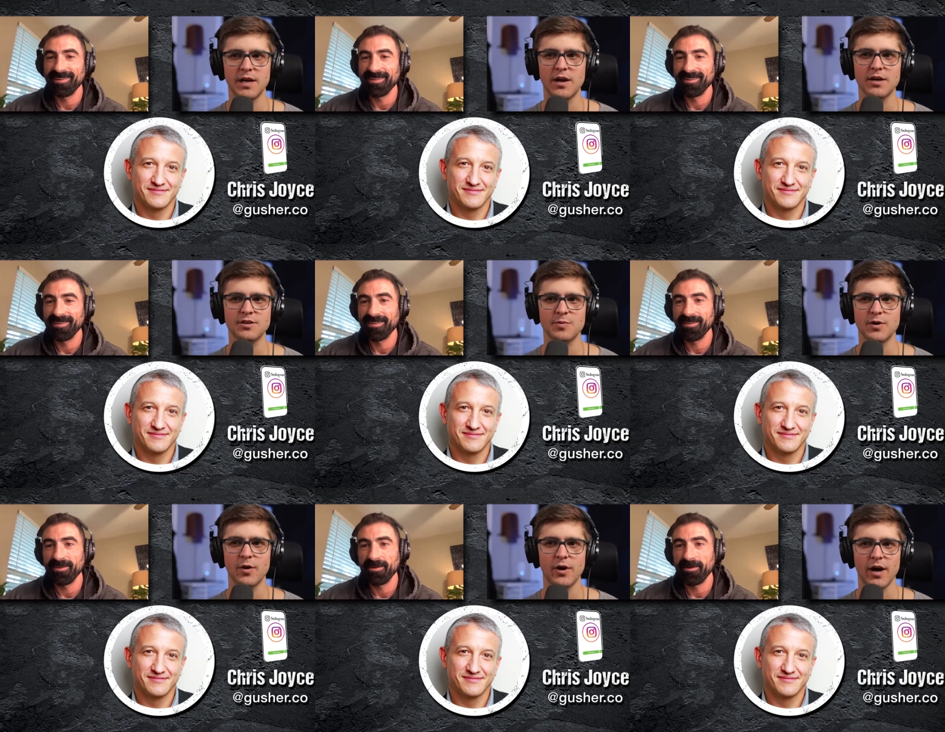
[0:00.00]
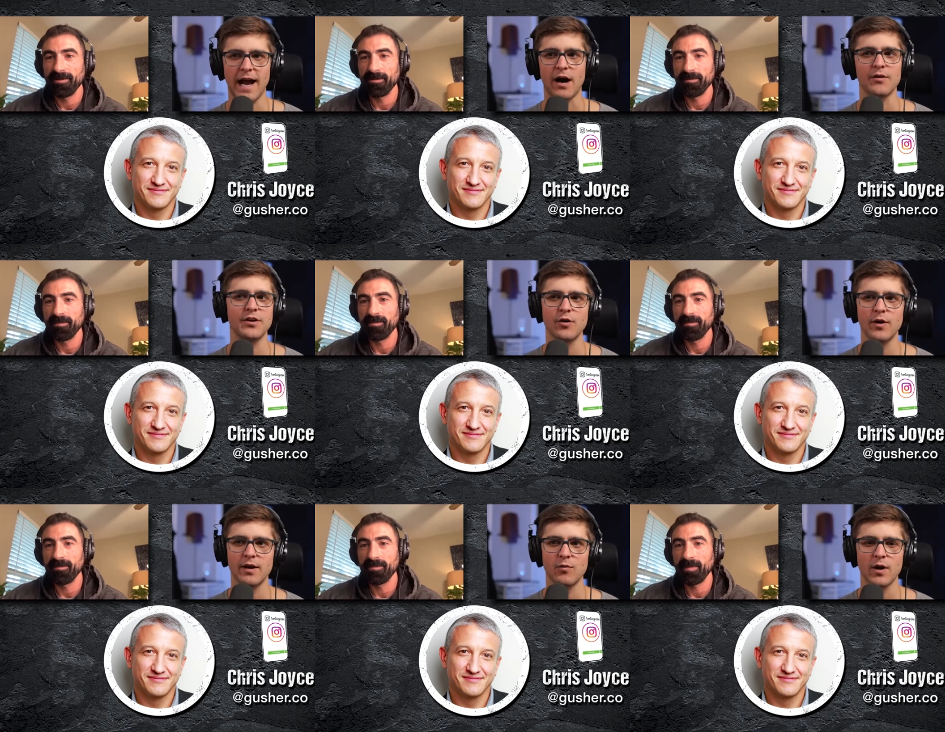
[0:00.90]
Speaker 1: an entrepreneur, how to do
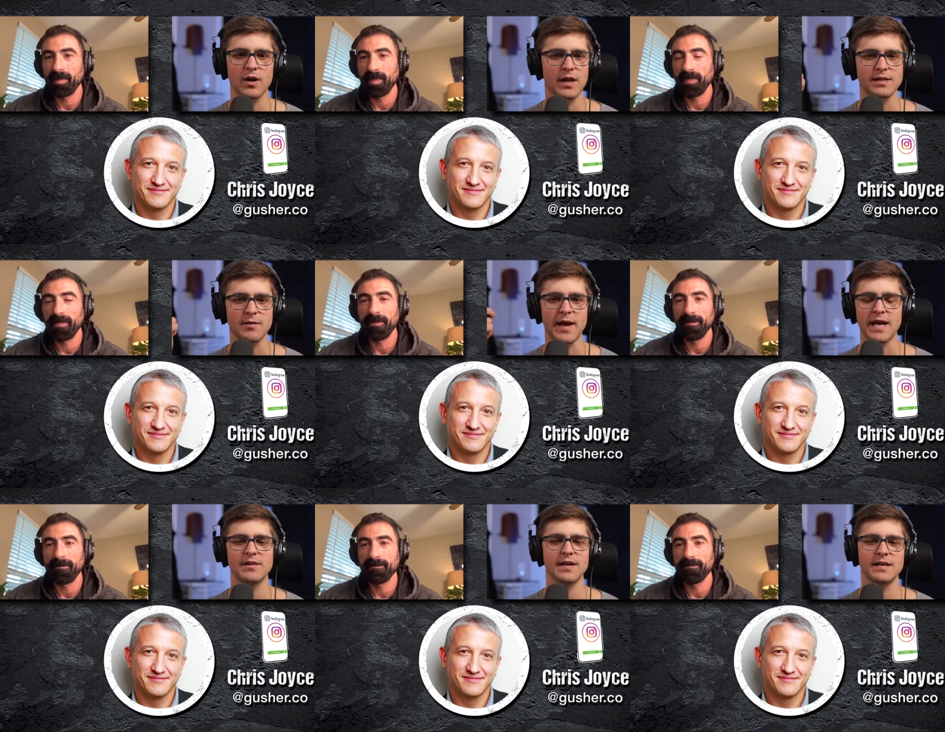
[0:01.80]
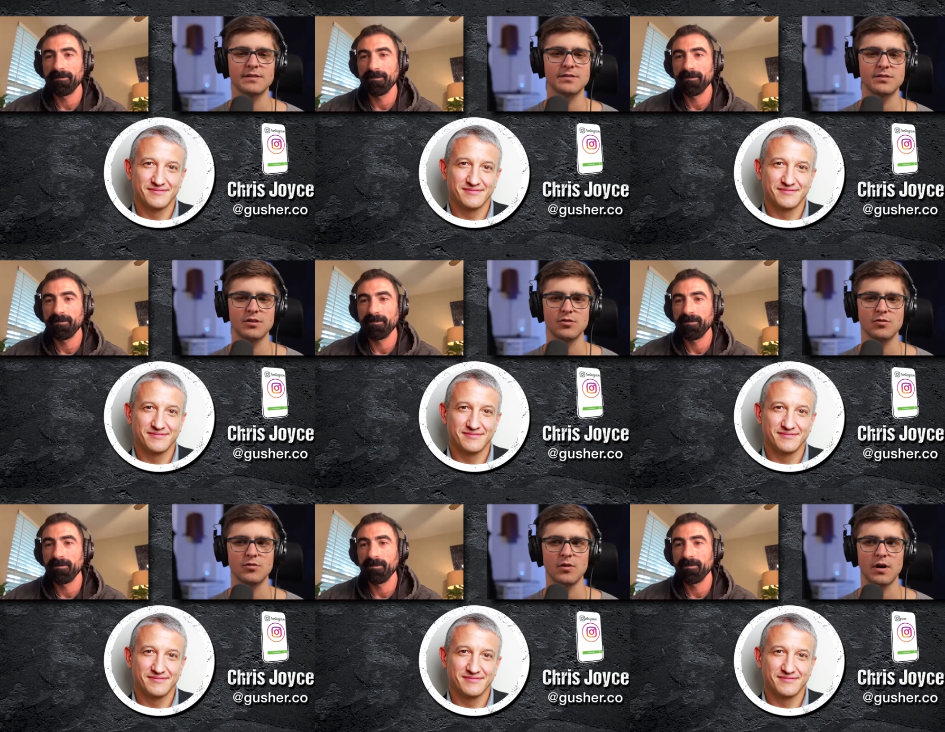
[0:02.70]
it, what are like the main things
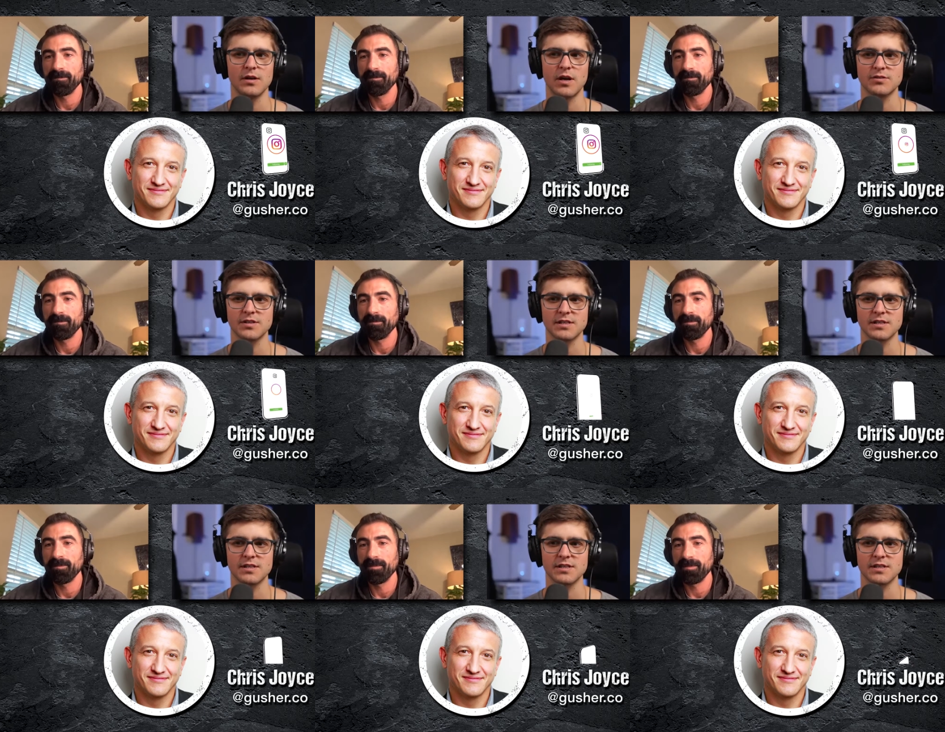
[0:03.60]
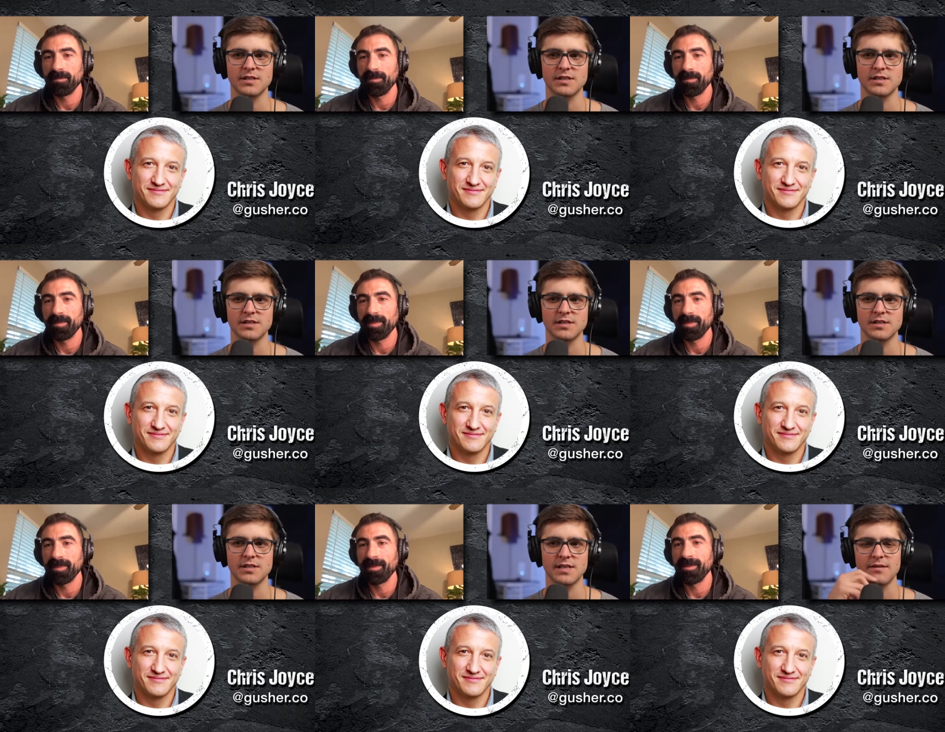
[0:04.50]
to, you know, successful business, all kinds of
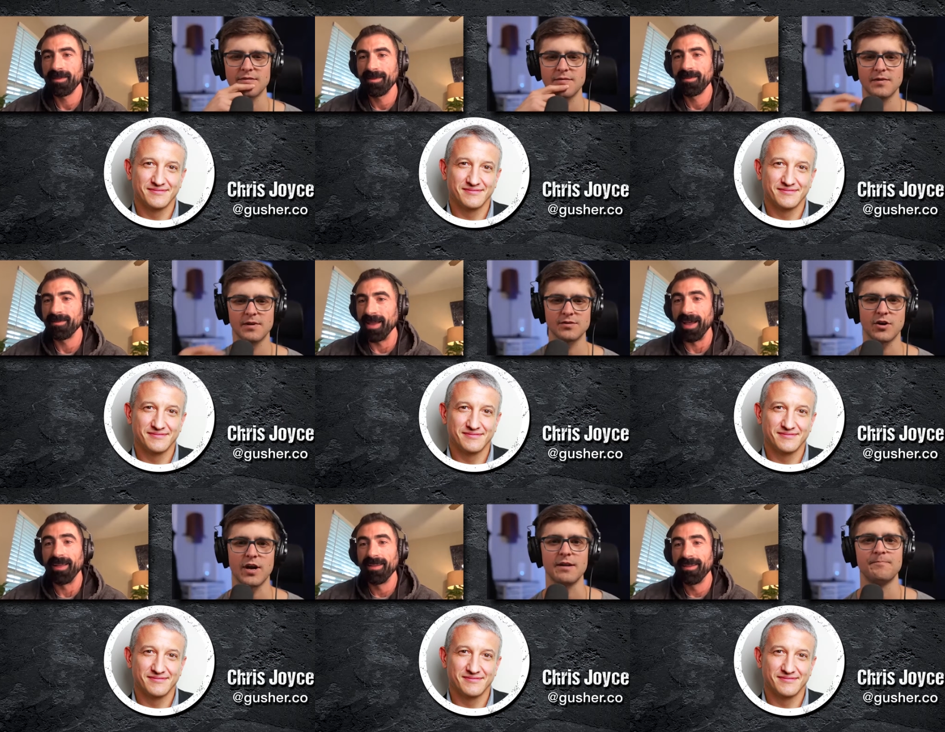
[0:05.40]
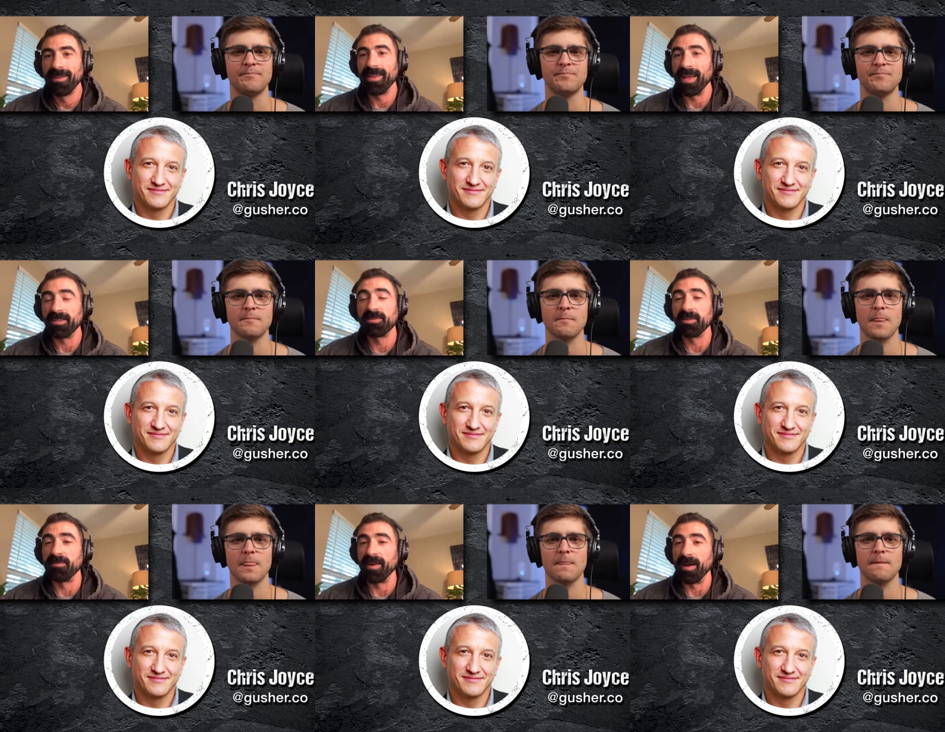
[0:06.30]
stuff. It was
Speaker 2: great. Yeah. Yeah. This
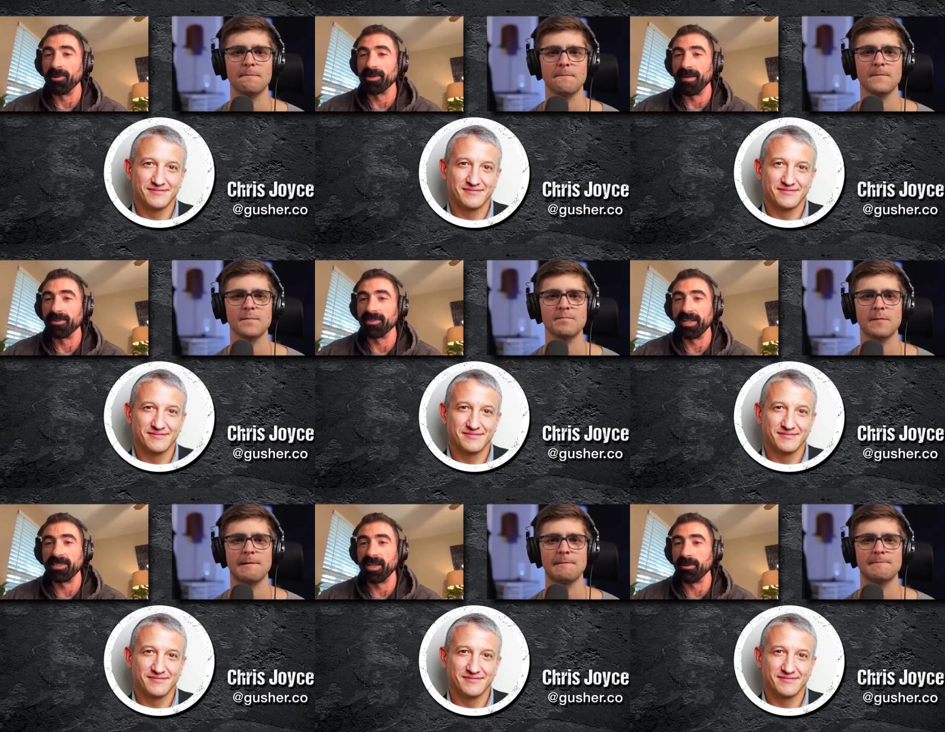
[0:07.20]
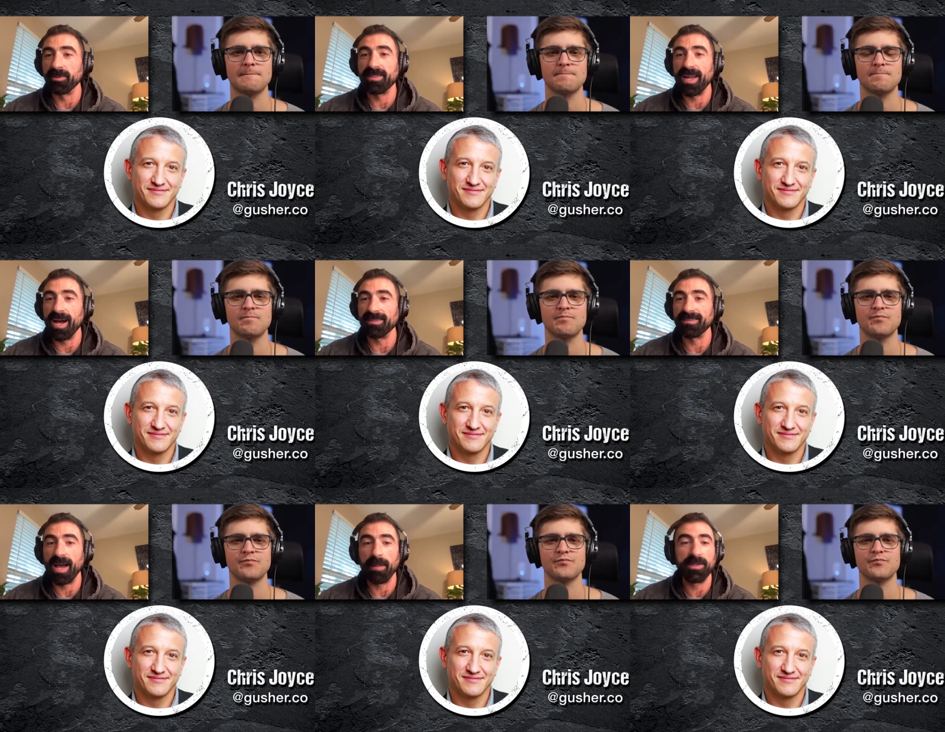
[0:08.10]
was a phenomenal conversation. It was
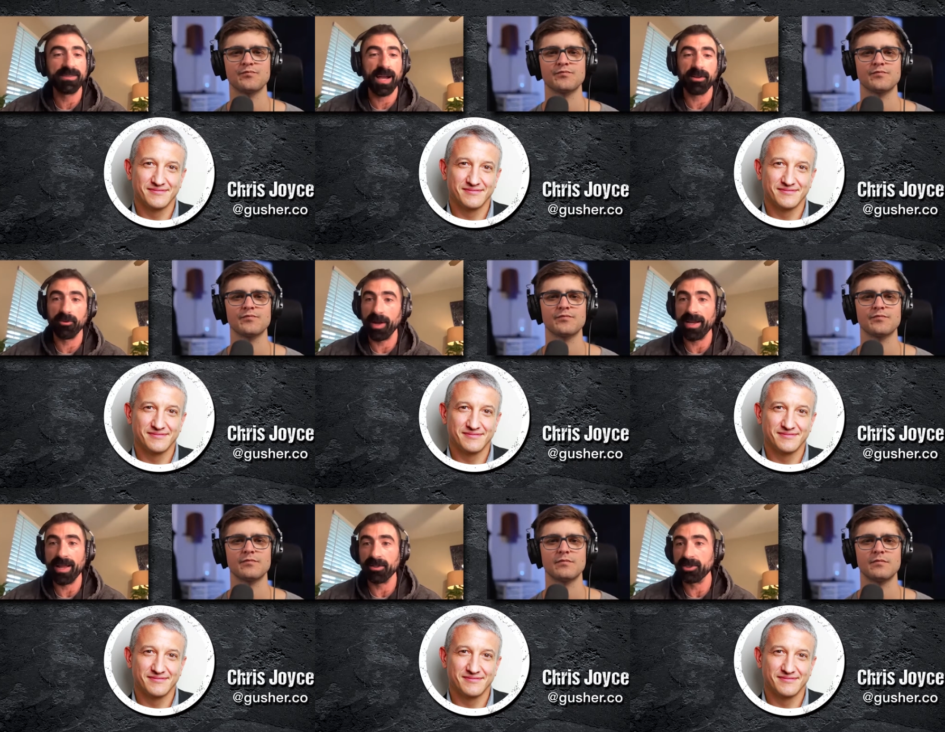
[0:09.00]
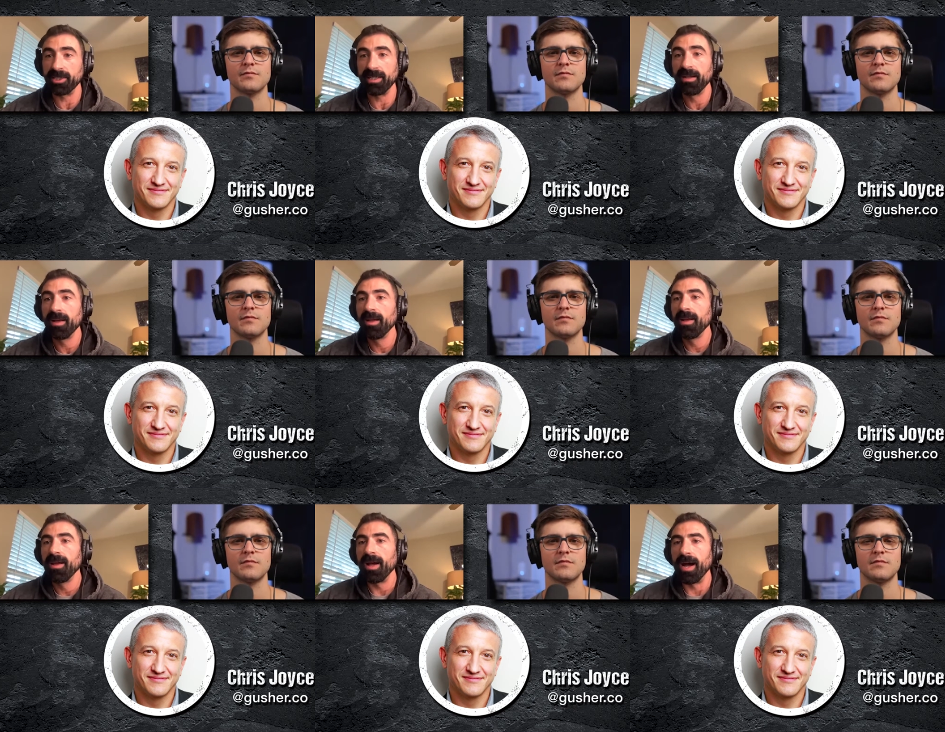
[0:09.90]
nonstop. He's got great energy.
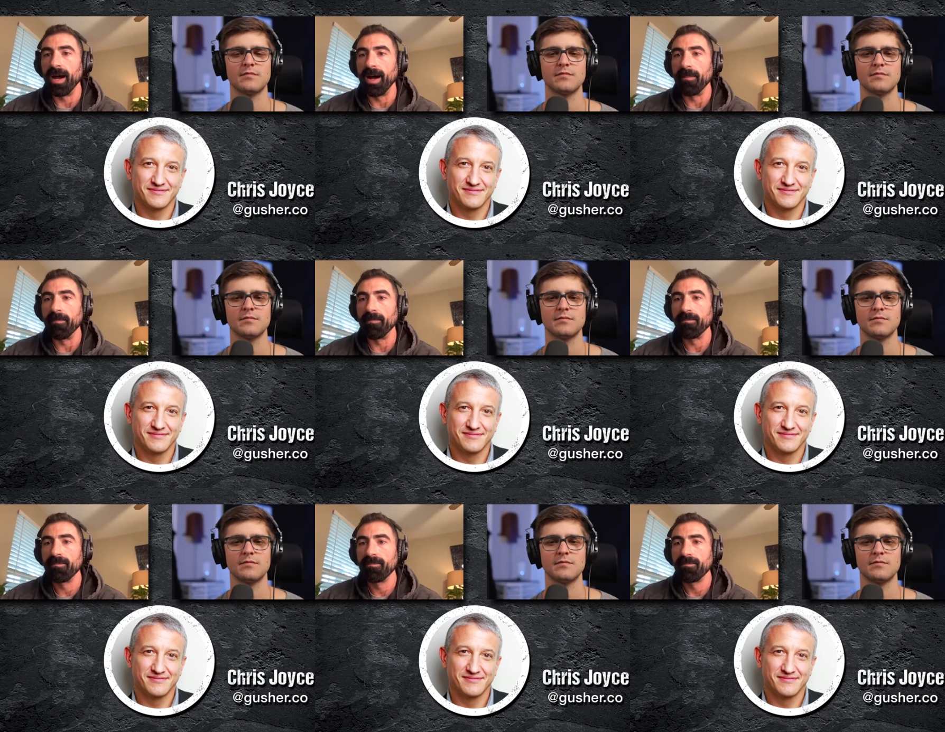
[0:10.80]
Um,